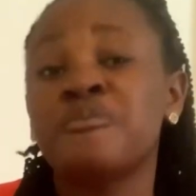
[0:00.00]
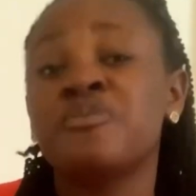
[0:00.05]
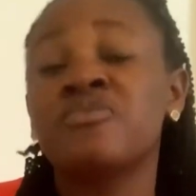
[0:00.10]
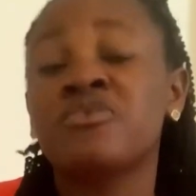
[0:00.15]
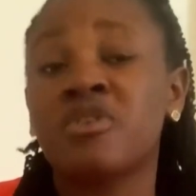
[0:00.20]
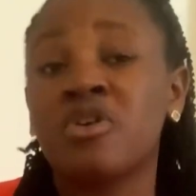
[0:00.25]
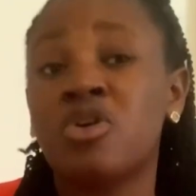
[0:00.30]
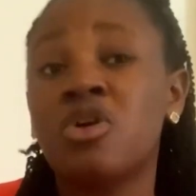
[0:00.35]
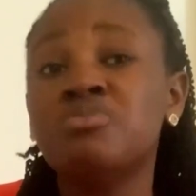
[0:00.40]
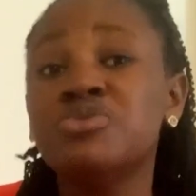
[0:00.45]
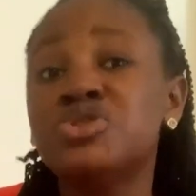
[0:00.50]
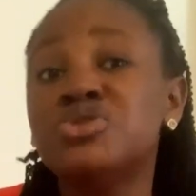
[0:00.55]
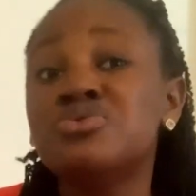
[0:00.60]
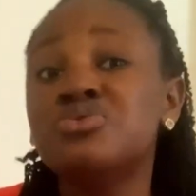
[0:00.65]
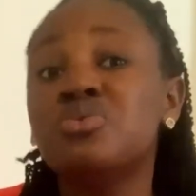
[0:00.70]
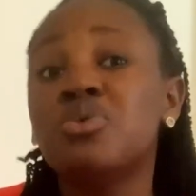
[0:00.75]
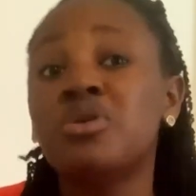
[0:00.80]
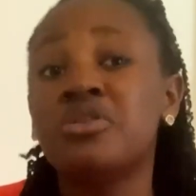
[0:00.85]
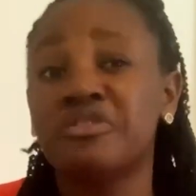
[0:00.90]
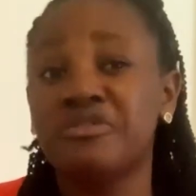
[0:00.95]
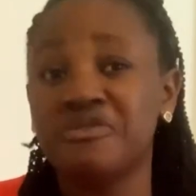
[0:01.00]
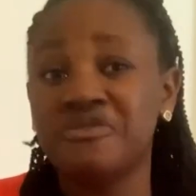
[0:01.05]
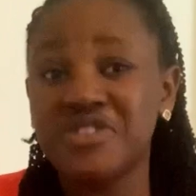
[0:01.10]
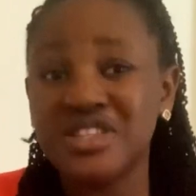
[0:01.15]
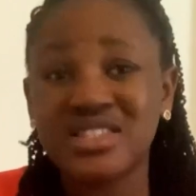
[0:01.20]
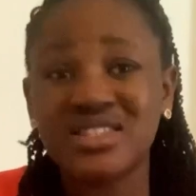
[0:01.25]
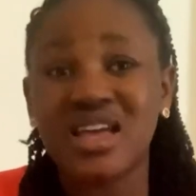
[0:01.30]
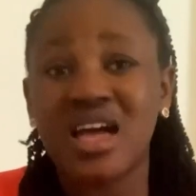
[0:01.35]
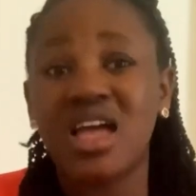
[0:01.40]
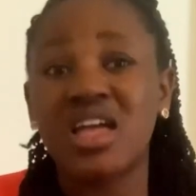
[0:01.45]
You're coming through work
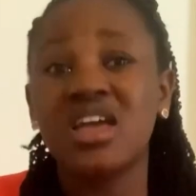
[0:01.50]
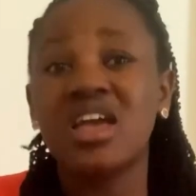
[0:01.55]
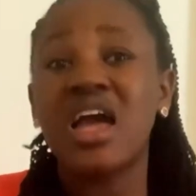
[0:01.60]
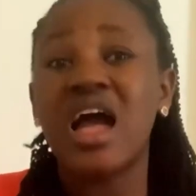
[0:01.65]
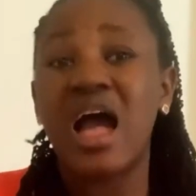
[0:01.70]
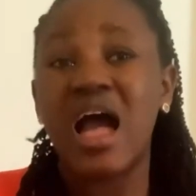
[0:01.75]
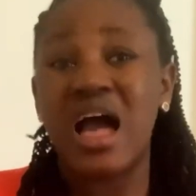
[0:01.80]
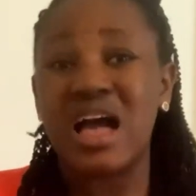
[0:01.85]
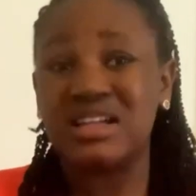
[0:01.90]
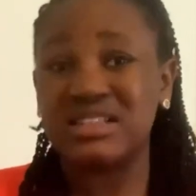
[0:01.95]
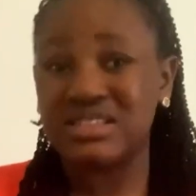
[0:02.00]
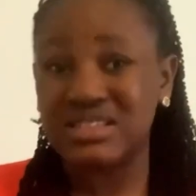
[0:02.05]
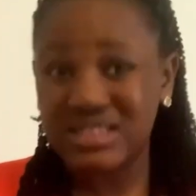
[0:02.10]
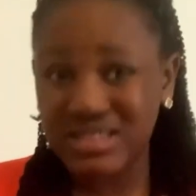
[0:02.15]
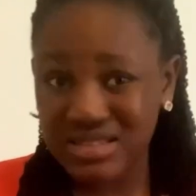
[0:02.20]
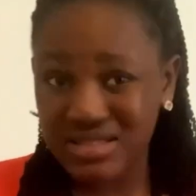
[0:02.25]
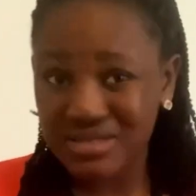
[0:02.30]
visa, and